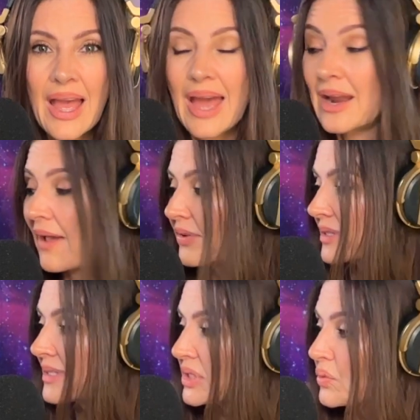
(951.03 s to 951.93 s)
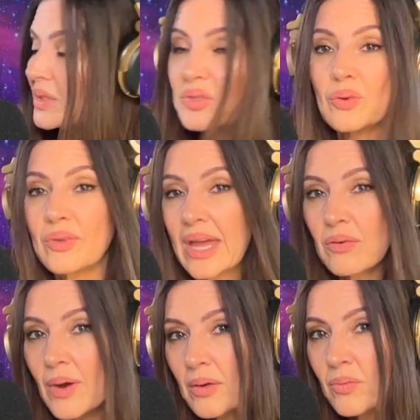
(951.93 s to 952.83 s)
And I have a consistent ritual,
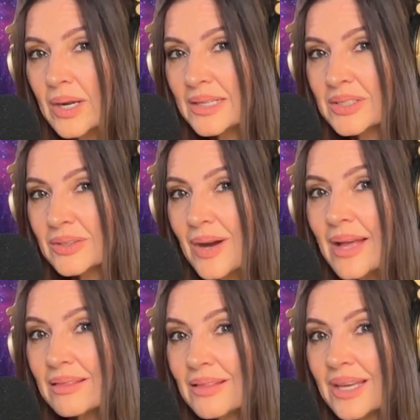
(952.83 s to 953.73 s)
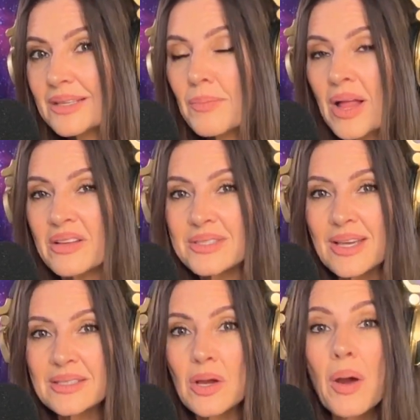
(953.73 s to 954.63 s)
like, right, what I do. I lit Palo
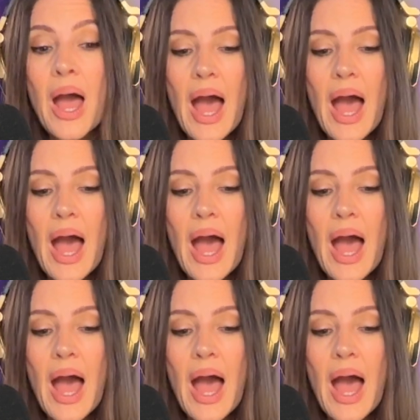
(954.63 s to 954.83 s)
Santo.